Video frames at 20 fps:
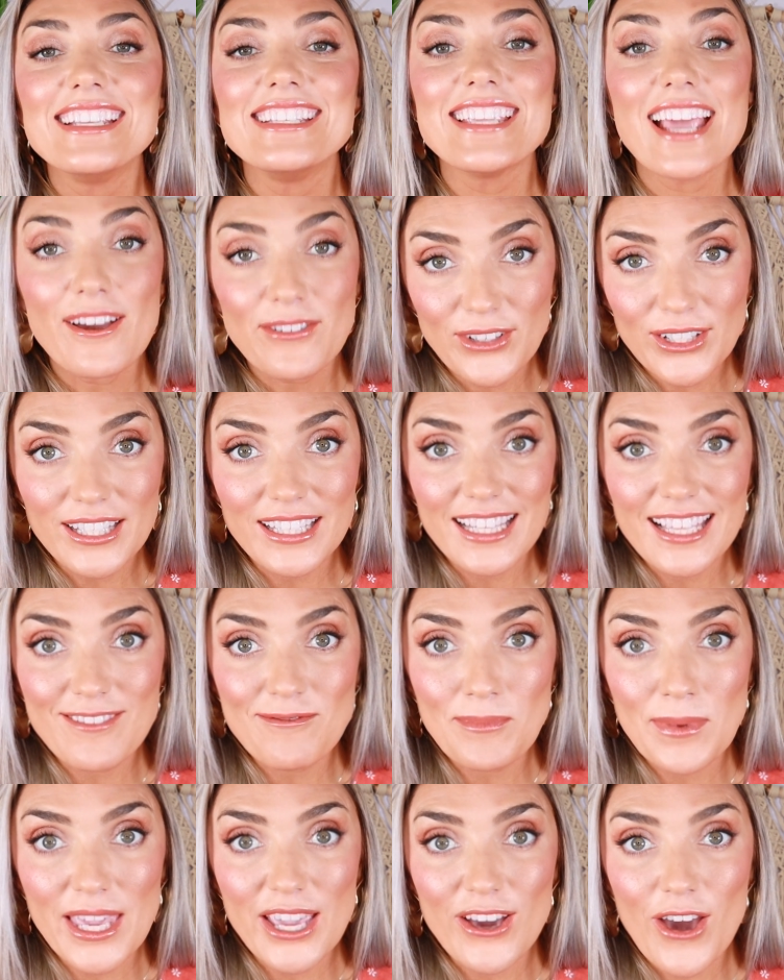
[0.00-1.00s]
Definitely
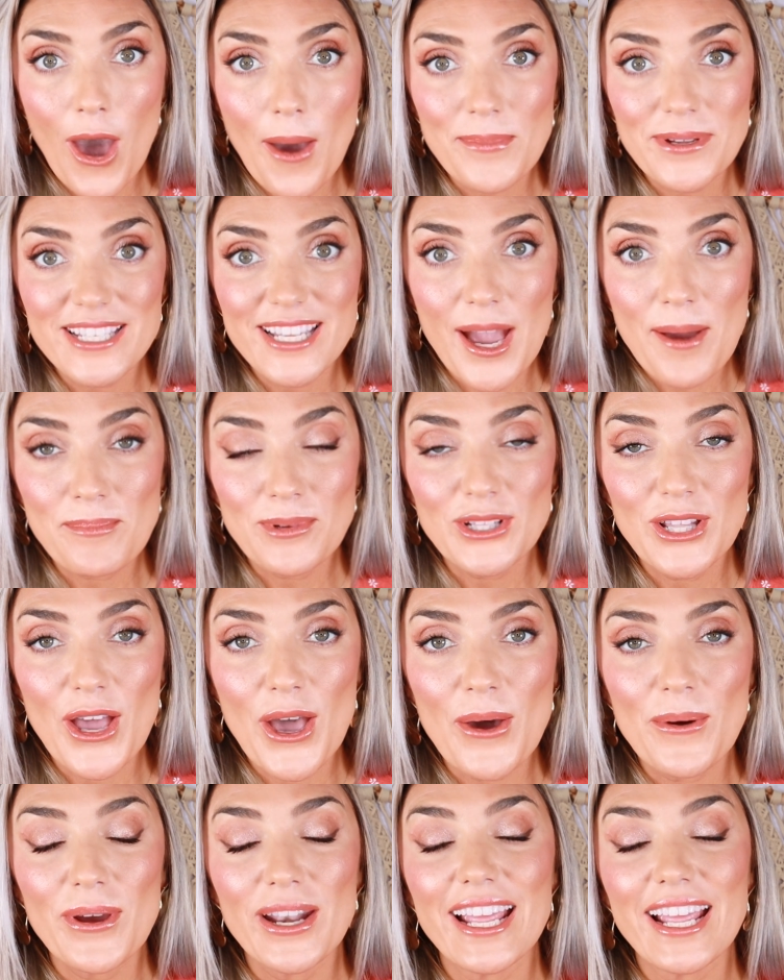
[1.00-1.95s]
leave me a comment down below,